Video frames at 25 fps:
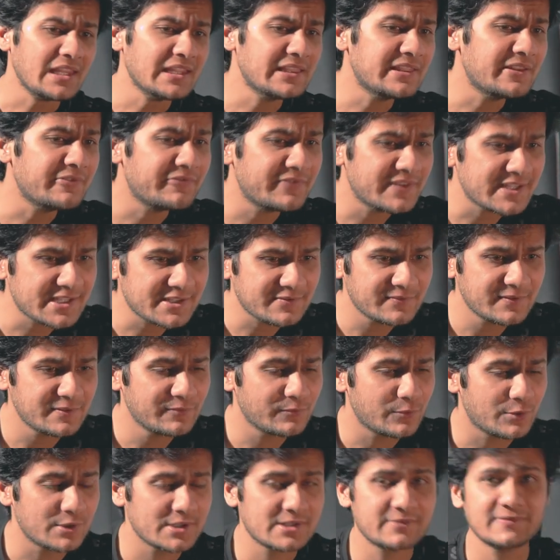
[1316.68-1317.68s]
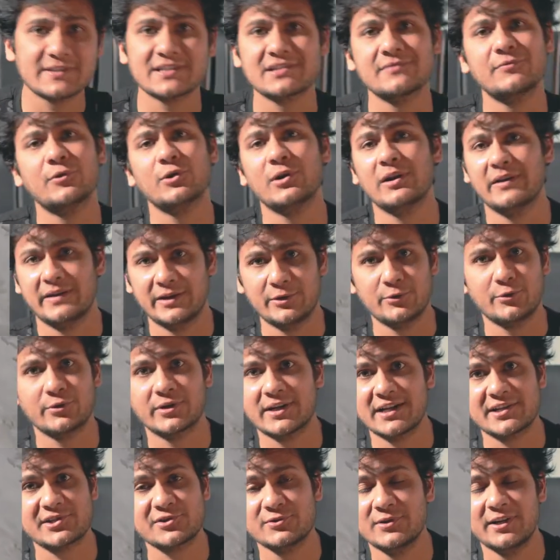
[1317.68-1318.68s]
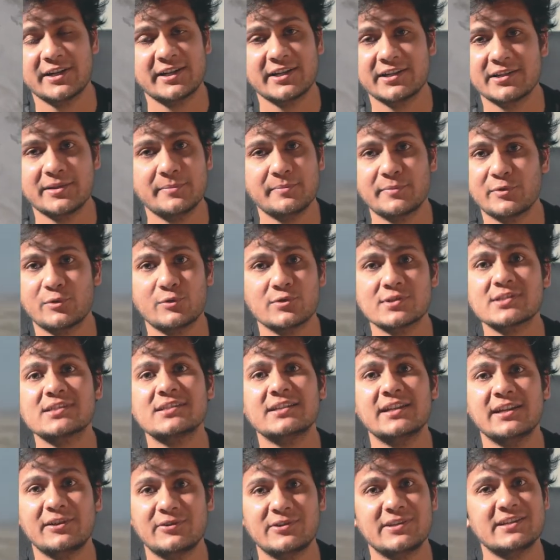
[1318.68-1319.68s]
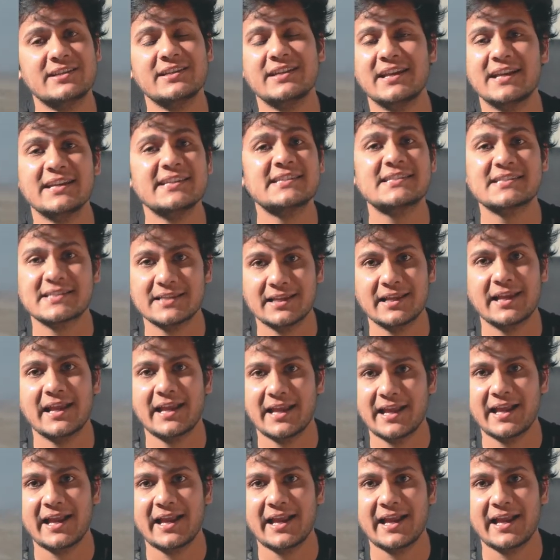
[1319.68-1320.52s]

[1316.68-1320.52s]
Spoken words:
The first one was, first of all, I congratulated them because it is